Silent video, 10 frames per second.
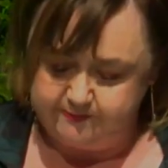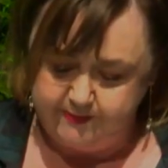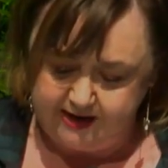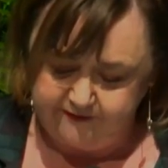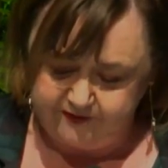
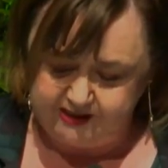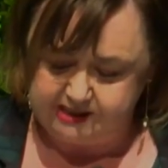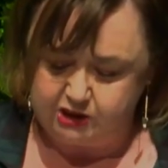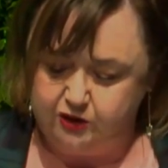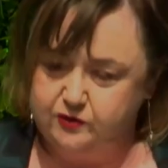
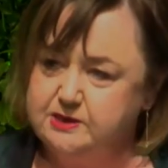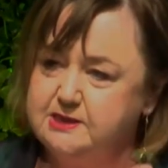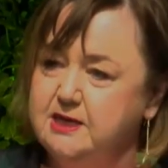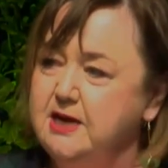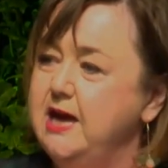
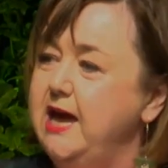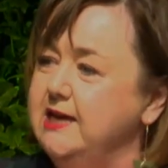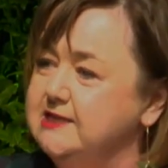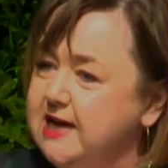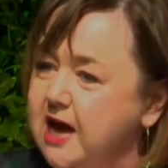manifestos
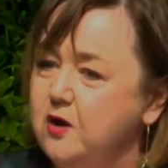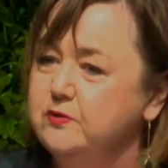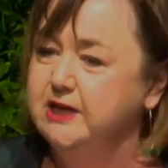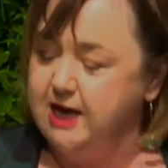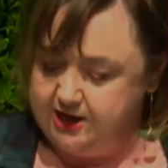and tell
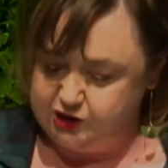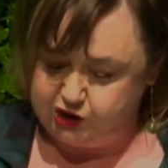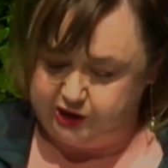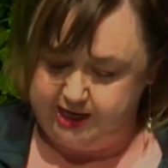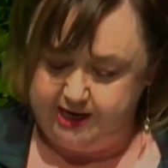the
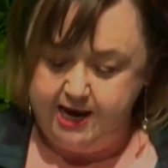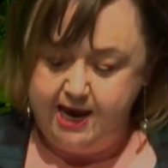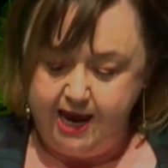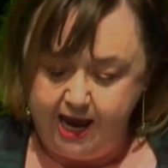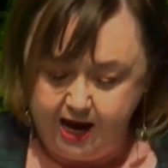country
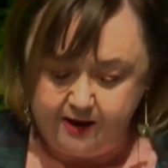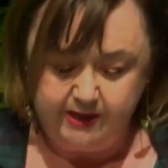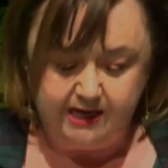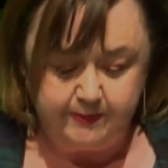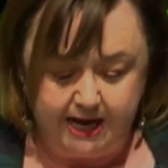how
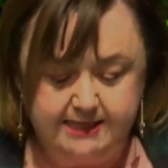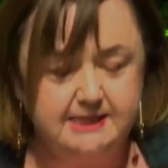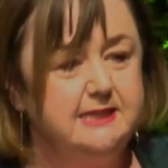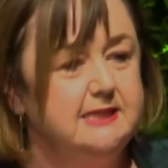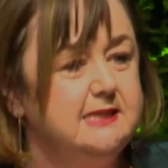many
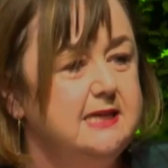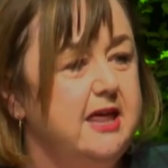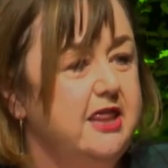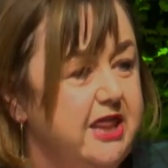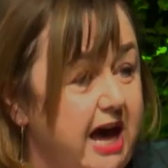places
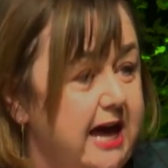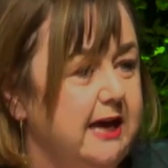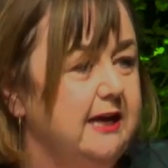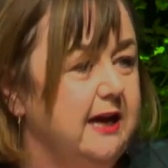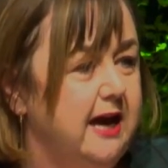
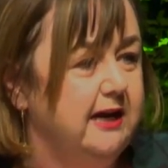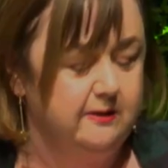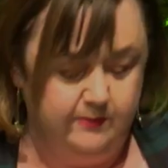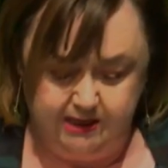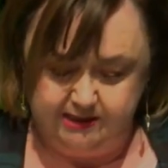they are
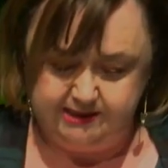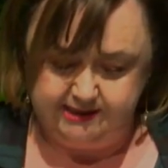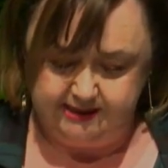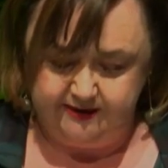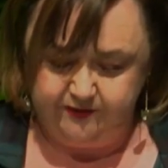committed to
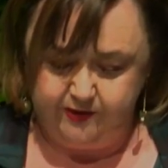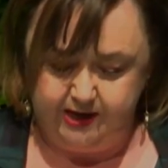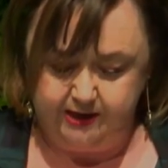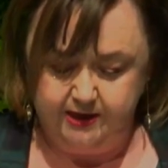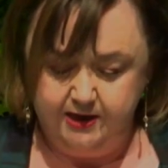
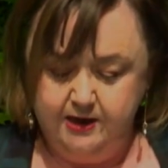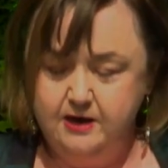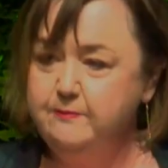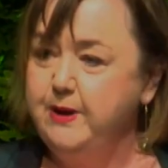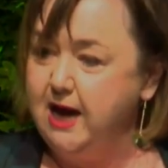delivering.
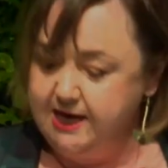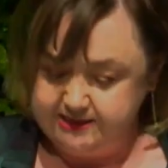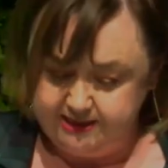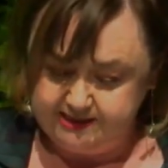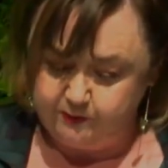
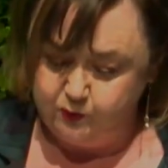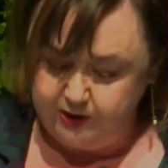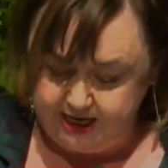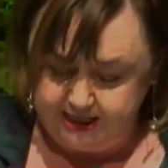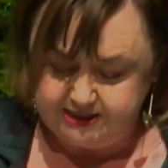Parties will
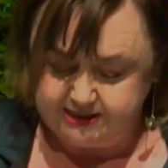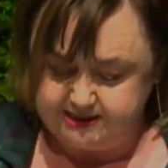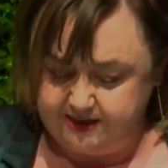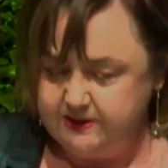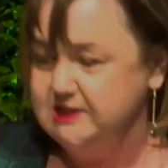need to
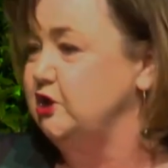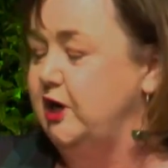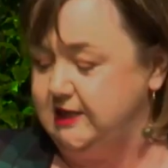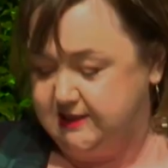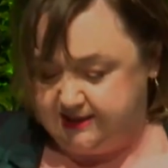
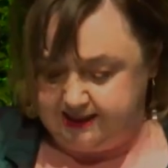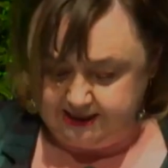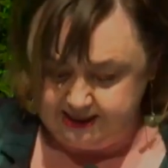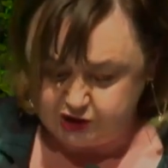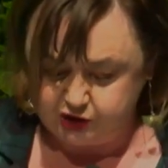demonstrate to the
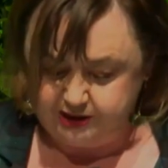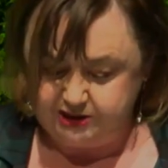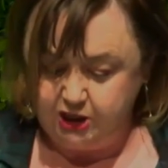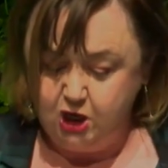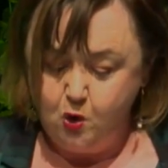
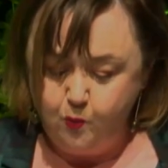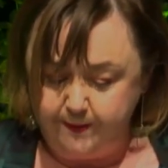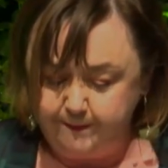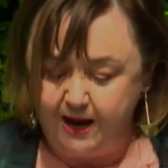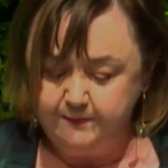electorate where
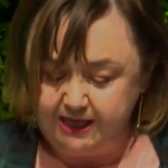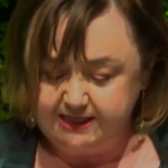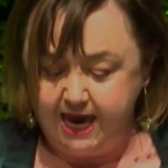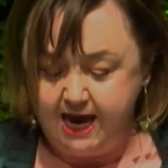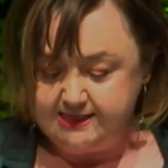public
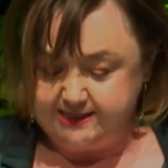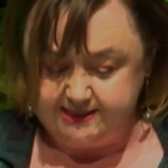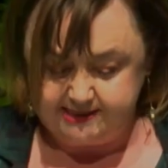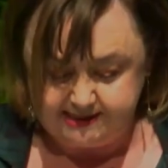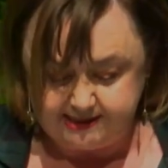housing
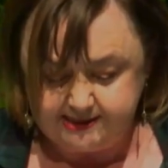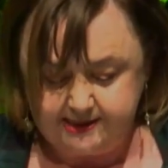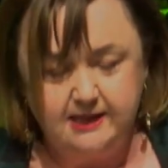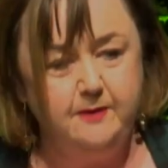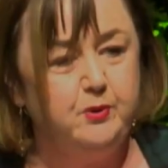sits
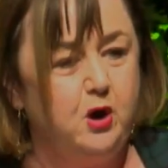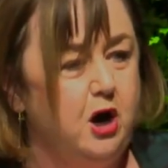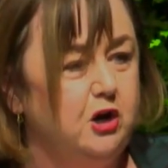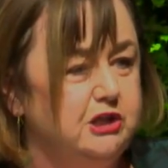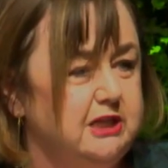in their
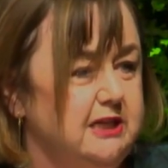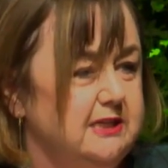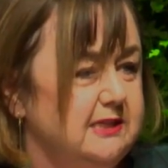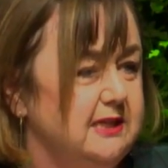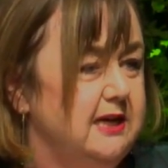priorities.